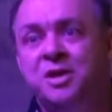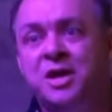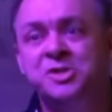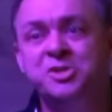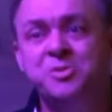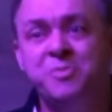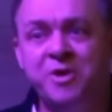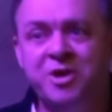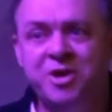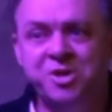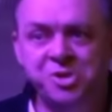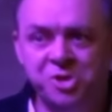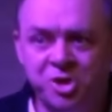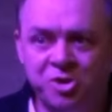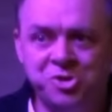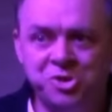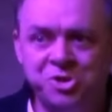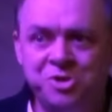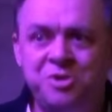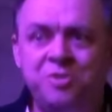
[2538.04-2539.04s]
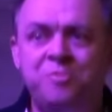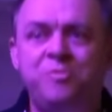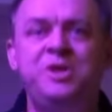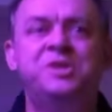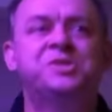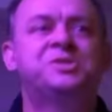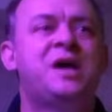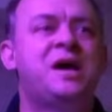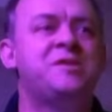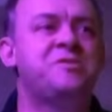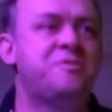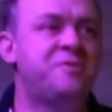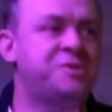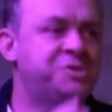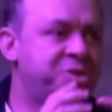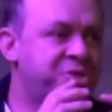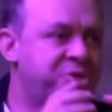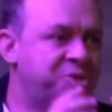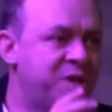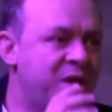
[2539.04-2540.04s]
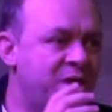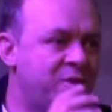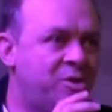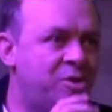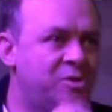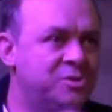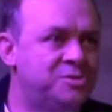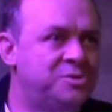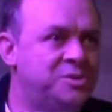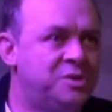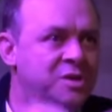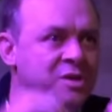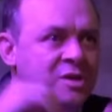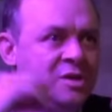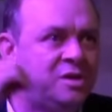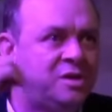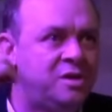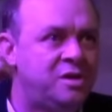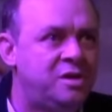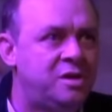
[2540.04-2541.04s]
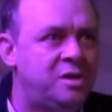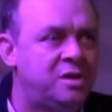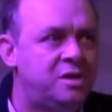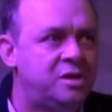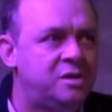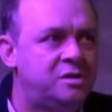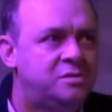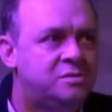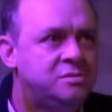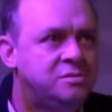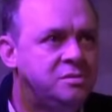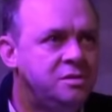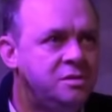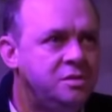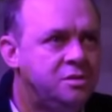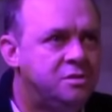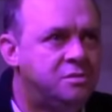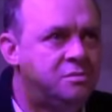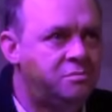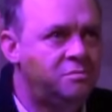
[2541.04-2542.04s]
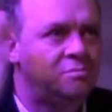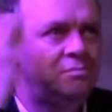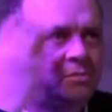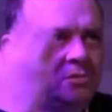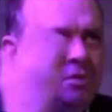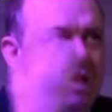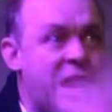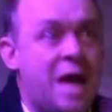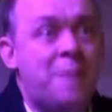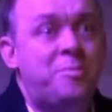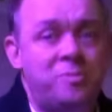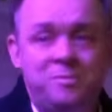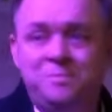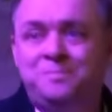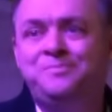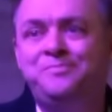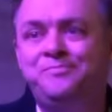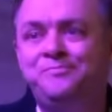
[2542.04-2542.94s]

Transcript: customary conjunction, we decide that there's this thing called uh, an apple.